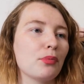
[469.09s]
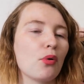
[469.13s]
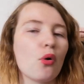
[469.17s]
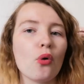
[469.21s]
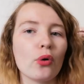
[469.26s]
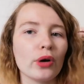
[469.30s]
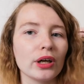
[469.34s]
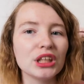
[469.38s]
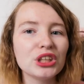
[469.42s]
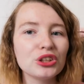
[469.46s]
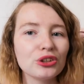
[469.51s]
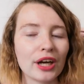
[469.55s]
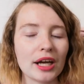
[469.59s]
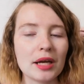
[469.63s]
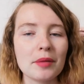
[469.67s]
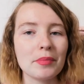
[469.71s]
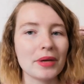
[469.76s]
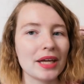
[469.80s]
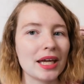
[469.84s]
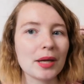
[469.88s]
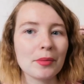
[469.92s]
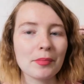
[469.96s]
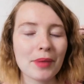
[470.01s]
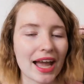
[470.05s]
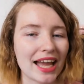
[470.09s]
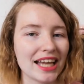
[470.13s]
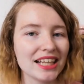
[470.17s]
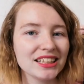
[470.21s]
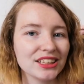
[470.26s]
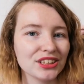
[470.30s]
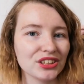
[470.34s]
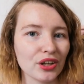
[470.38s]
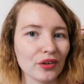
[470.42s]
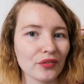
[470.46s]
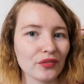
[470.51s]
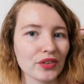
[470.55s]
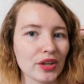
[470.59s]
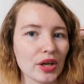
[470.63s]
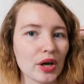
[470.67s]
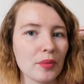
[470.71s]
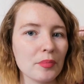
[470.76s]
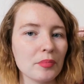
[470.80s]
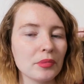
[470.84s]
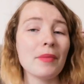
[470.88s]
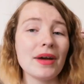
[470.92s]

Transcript: portrait being painted of them.